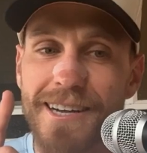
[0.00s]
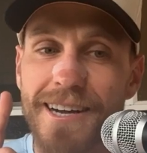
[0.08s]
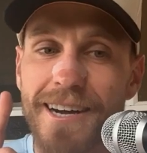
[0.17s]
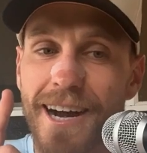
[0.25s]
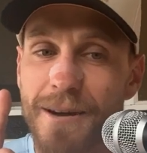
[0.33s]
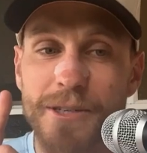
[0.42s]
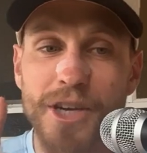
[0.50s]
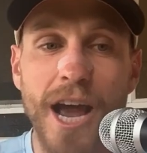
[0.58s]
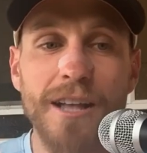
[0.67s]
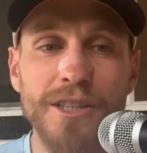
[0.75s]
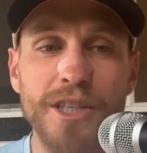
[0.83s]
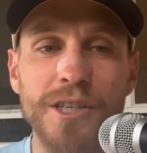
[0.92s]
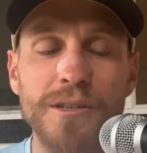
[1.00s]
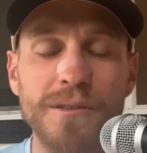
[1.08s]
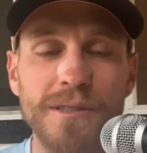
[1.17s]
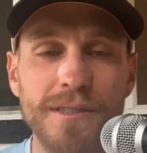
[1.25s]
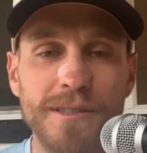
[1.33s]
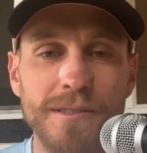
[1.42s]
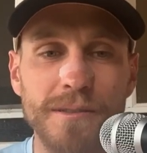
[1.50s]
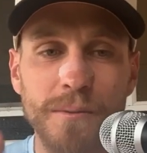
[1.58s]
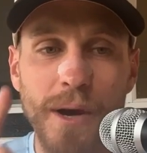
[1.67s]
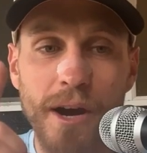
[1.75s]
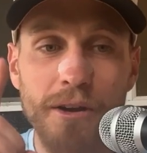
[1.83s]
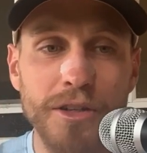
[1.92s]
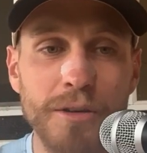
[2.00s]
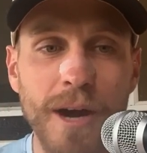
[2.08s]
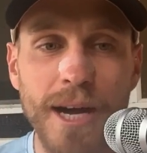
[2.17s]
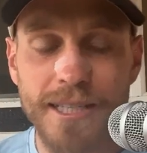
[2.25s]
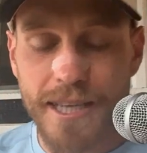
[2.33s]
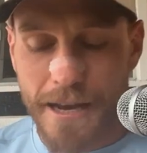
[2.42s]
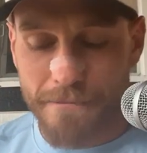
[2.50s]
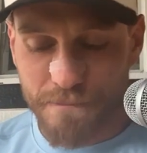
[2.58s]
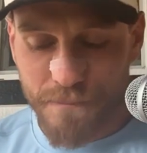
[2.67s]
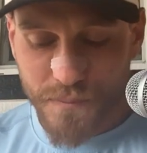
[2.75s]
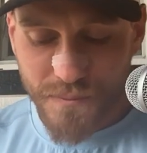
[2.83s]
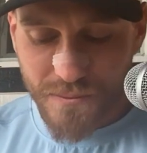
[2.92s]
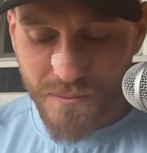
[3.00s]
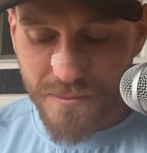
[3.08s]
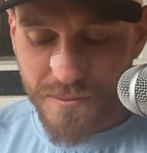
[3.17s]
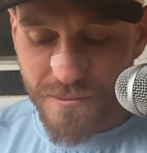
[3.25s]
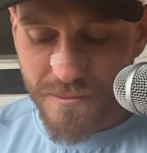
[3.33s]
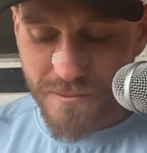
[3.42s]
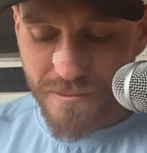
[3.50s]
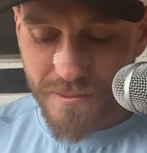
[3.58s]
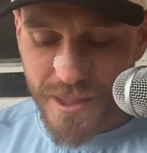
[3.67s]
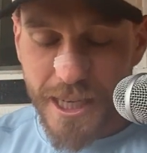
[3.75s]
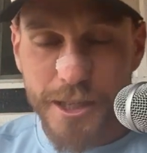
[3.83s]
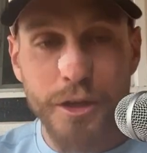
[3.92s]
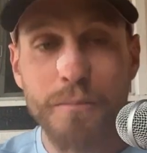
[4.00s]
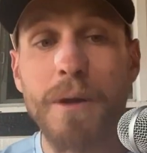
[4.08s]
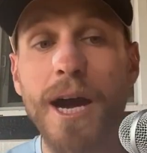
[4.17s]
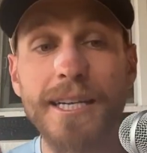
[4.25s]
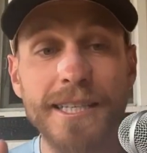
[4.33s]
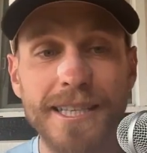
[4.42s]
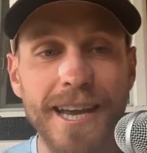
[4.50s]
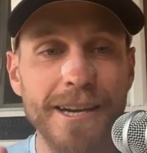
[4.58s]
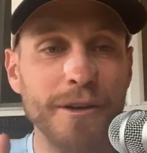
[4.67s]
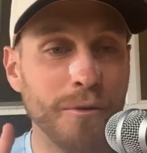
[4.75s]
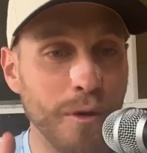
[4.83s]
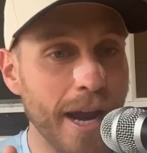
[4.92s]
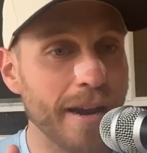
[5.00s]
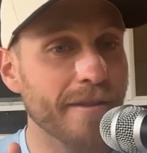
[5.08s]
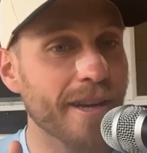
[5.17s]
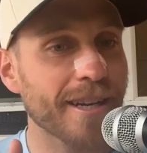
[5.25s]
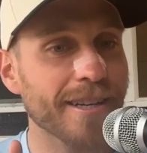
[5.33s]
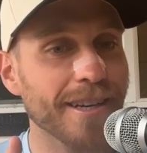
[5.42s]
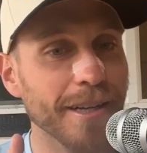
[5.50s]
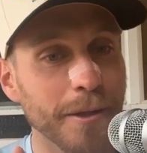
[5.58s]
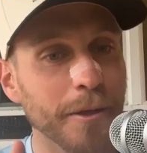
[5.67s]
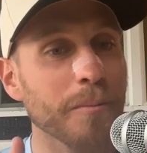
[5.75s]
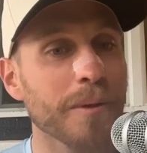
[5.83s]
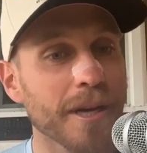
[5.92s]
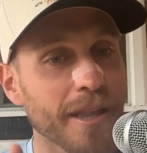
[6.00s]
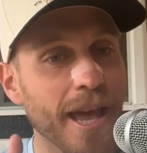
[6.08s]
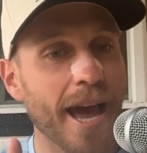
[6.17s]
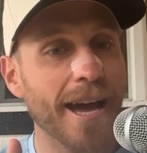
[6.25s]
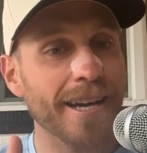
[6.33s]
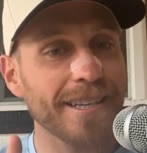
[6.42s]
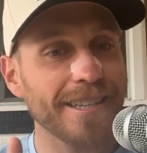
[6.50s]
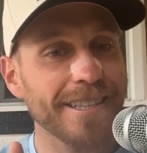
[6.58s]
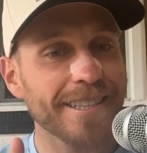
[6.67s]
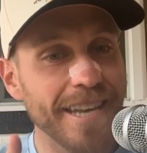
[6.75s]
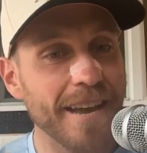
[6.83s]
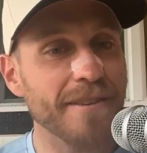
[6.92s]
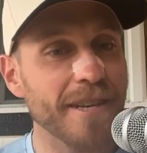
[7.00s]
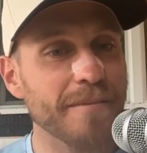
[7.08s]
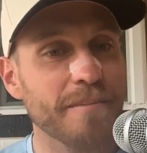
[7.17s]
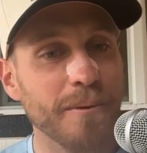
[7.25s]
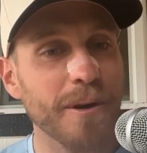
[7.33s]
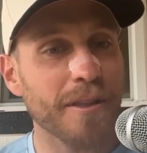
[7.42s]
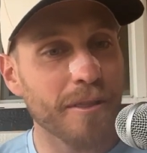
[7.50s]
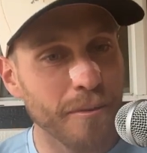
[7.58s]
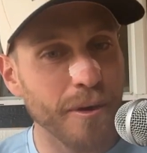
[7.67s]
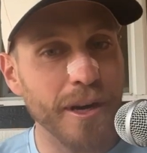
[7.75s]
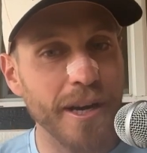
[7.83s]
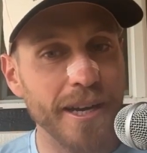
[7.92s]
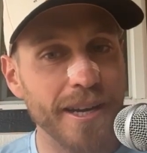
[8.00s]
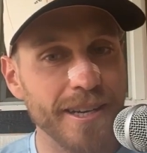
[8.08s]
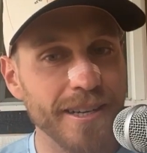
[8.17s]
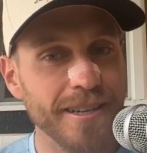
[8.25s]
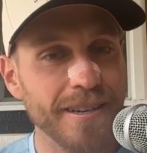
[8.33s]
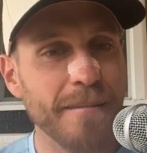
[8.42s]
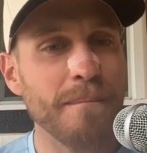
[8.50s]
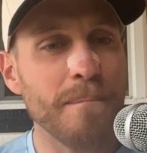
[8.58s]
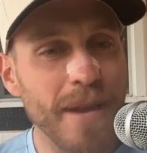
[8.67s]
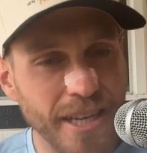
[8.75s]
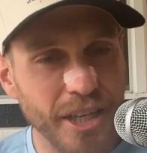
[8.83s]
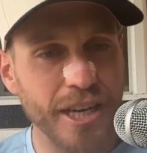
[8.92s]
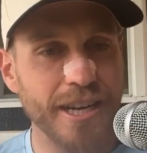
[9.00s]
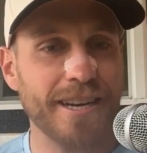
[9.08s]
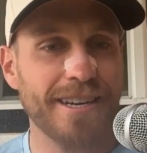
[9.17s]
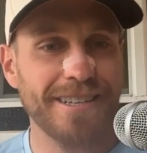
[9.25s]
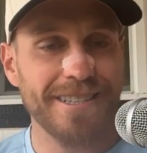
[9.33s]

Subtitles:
I would challenge you. Where's your mindset? Is your mindset craving a little bit of that 70.3 mission?